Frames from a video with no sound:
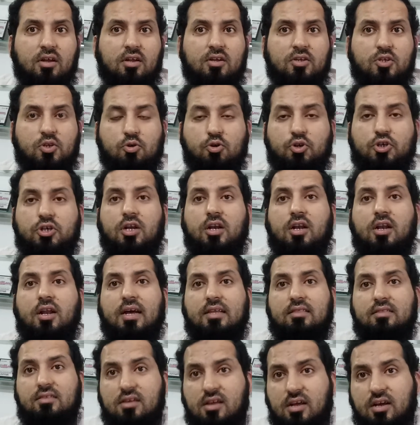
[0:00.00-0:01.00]
Social,
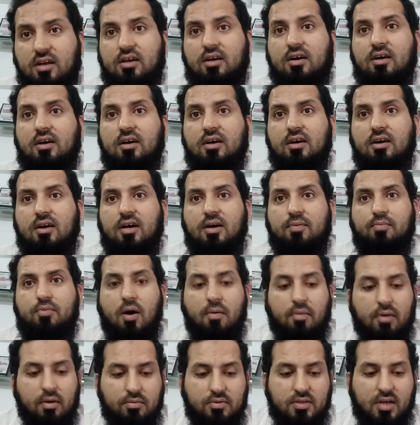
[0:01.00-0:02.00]
ethnic
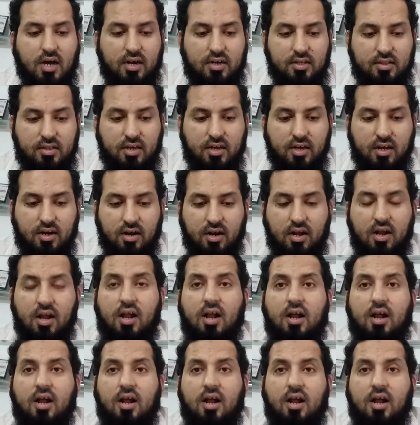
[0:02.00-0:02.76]
problems are there.